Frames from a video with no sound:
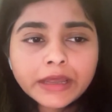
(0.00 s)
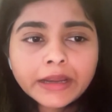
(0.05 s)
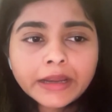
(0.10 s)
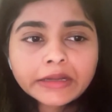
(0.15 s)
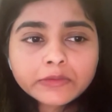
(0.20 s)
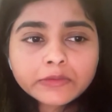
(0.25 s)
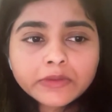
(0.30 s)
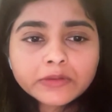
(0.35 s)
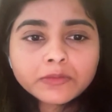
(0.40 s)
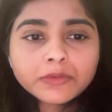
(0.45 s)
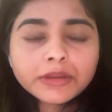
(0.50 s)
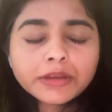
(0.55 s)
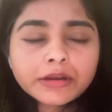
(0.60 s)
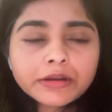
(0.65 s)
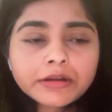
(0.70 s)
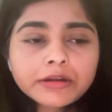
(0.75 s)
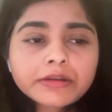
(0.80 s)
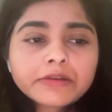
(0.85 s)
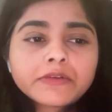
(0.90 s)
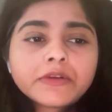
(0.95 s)
that, when we
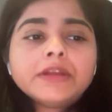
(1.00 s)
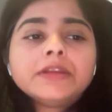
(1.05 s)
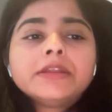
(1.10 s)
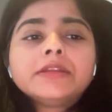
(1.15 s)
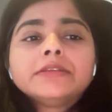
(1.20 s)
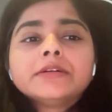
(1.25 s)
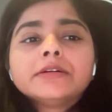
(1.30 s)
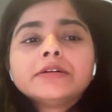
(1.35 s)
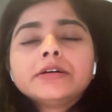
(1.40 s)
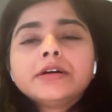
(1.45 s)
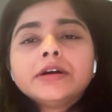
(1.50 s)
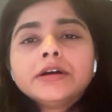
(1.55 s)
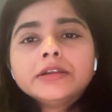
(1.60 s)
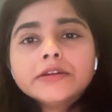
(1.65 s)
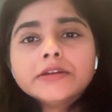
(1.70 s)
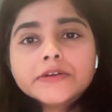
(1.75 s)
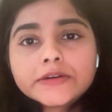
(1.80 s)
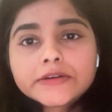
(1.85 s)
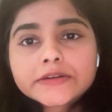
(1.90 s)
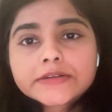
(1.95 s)
are creating the
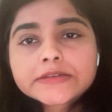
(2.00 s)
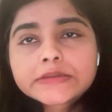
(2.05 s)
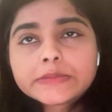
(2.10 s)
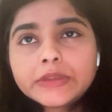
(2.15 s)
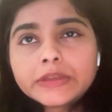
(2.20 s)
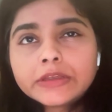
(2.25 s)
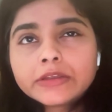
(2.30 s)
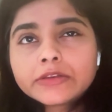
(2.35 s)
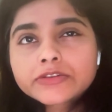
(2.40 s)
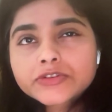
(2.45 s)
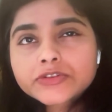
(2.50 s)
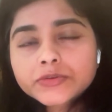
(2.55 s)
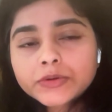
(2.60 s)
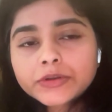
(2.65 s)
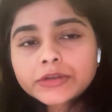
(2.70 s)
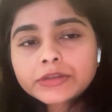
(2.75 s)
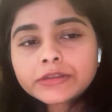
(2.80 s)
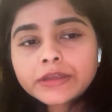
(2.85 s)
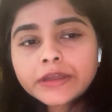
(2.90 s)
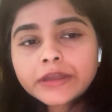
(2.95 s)
alerts, making
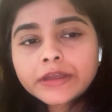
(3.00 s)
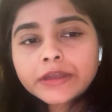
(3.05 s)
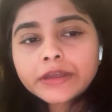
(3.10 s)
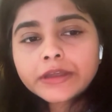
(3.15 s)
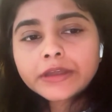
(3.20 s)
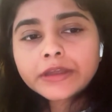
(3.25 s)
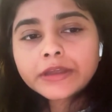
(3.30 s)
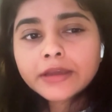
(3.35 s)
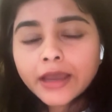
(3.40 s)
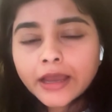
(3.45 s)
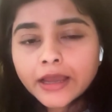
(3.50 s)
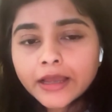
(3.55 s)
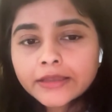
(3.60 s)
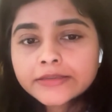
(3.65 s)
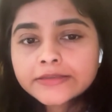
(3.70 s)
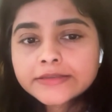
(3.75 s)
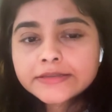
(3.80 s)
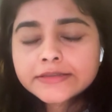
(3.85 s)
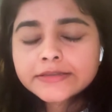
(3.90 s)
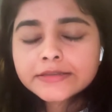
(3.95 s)
sure that it
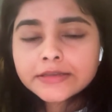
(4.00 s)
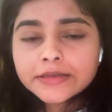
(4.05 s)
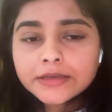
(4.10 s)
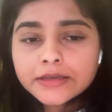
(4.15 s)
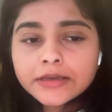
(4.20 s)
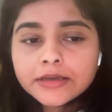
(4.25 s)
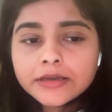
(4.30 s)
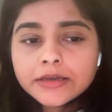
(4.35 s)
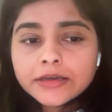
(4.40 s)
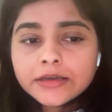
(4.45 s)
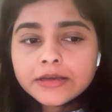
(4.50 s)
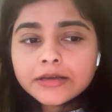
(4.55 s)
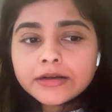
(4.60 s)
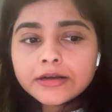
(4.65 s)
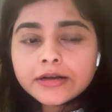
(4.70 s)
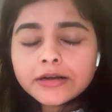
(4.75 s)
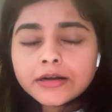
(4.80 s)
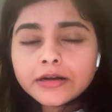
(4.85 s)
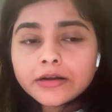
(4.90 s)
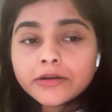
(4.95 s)
has
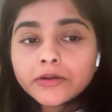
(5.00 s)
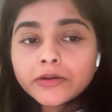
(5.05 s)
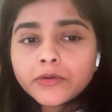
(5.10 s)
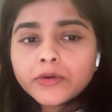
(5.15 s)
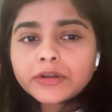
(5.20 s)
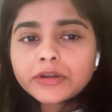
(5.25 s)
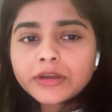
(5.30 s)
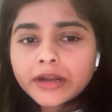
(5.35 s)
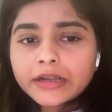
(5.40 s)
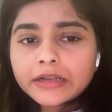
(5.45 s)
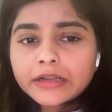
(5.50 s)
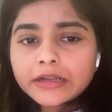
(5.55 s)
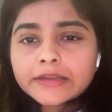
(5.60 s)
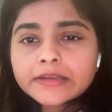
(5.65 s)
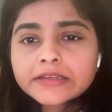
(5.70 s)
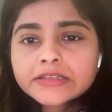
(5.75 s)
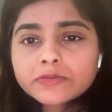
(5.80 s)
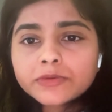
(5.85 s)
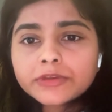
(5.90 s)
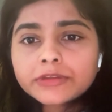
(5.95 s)
good
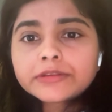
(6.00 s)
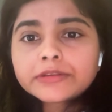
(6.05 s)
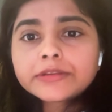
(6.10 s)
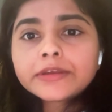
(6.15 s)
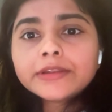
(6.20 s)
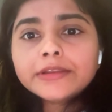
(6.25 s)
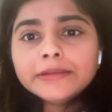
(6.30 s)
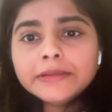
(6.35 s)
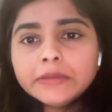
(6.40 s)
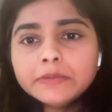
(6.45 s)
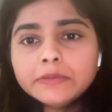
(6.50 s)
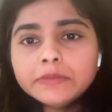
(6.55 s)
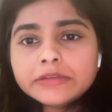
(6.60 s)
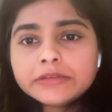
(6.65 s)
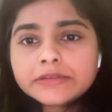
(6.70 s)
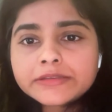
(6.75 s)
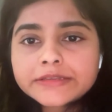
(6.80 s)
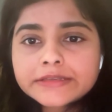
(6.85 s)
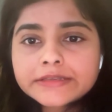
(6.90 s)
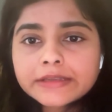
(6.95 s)
context with
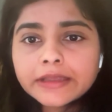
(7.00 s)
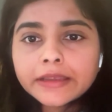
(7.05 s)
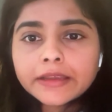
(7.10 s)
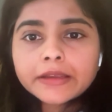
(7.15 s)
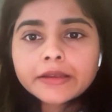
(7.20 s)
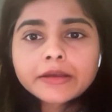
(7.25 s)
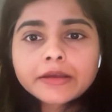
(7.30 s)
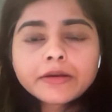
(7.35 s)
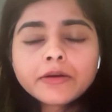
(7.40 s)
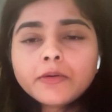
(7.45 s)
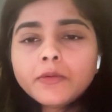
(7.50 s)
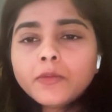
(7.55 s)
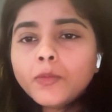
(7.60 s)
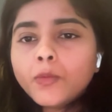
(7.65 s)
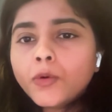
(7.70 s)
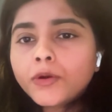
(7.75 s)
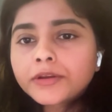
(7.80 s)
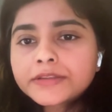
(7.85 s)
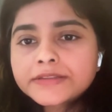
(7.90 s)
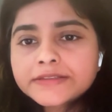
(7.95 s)
labels like
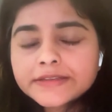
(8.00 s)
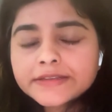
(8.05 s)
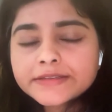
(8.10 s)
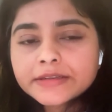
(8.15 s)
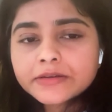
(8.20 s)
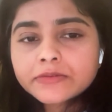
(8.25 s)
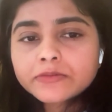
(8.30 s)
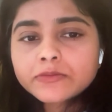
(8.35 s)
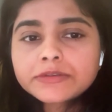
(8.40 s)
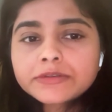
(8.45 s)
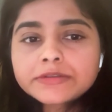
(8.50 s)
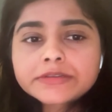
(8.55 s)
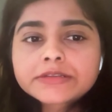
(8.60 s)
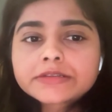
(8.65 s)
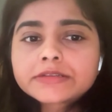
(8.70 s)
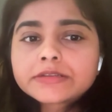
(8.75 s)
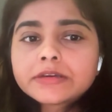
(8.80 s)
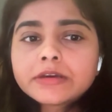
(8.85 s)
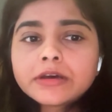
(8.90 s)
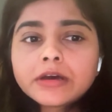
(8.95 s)
what is the
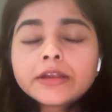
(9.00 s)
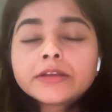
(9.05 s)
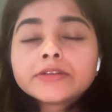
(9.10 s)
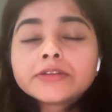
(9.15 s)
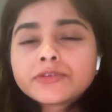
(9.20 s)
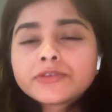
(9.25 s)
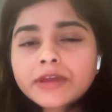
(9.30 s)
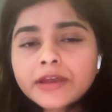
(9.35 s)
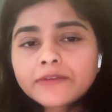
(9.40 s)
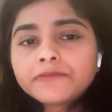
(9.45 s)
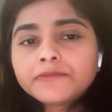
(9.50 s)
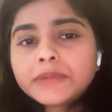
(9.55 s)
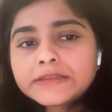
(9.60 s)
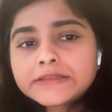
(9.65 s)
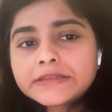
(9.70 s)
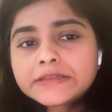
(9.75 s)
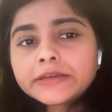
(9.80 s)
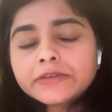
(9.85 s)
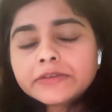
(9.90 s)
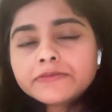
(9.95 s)
service. It should have
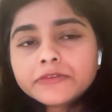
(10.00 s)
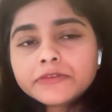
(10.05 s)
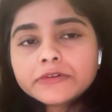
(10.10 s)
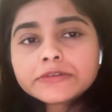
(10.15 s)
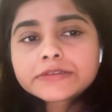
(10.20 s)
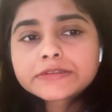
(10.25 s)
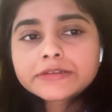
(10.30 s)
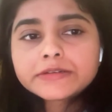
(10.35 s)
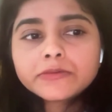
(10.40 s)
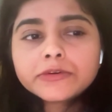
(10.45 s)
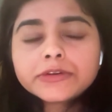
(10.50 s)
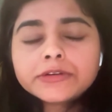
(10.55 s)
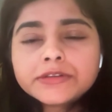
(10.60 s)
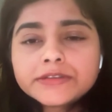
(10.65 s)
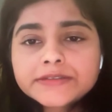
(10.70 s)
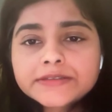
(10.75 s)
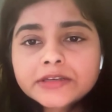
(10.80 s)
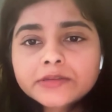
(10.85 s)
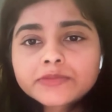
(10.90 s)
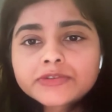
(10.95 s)
basically first a good
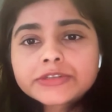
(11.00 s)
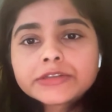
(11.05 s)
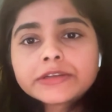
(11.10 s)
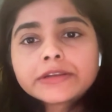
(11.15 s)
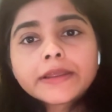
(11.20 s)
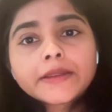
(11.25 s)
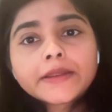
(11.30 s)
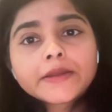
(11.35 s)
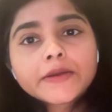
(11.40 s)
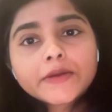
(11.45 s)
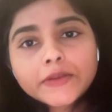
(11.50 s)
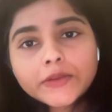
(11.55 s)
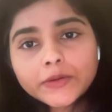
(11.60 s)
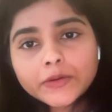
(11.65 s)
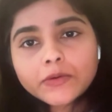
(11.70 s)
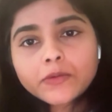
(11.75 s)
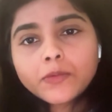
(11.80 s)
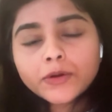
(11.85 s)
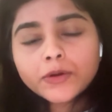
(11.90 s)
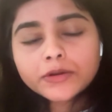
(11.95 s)
description, like,
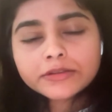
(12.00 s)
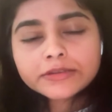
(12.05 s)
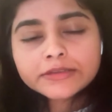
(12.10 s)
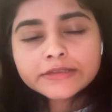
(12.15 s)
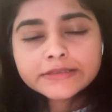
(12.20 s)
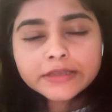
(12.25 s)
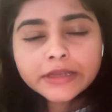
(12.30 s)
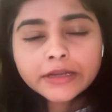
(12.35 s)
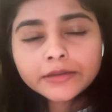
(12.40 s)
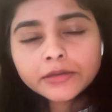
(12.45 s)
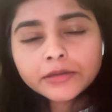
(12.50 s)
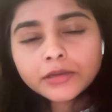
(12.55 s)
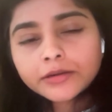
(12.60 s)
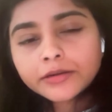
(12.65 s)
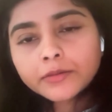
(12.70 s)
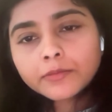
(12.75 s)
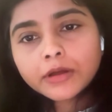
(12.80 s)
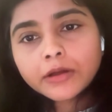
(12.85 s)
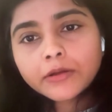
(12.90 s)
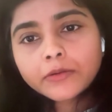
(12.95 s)
what is that
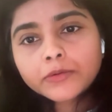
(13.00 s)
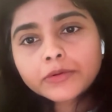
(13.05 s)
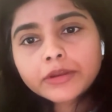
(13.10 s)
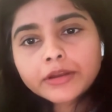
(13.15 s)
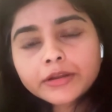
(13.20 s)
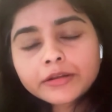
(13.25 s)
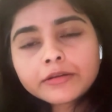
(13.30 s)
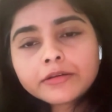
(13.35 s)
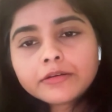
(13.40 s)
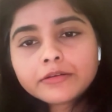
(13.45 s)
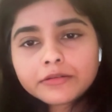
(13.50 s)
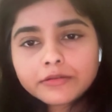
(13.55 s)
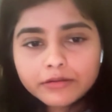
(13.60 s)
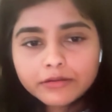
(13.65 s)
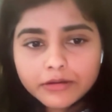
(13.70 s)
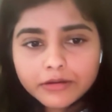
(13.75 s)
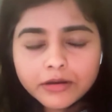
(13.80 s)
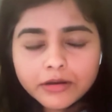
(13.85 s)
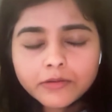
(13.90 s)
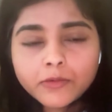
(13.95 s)
alert about and
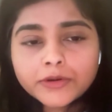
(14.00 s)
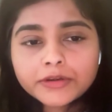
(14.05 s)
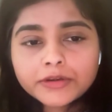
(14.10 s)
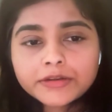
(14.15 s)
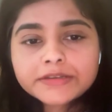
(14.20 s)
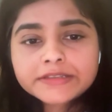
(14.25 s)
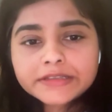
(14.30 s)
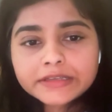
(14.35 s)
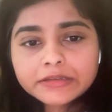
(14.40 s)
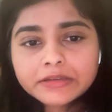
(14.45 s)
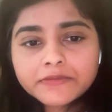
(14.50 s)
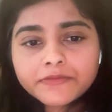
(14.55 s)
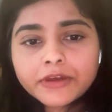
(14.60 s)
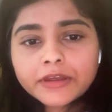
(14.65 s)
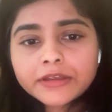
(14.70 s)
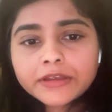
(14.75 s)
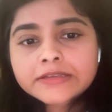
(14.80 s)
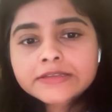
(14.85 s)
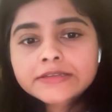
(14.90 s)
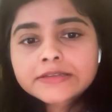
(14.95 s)
what it
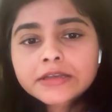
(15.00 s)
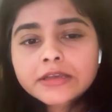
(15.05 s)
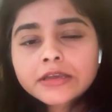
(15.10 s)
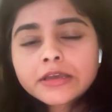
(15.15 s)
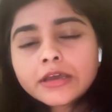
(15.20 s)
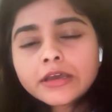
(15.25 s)
signifies.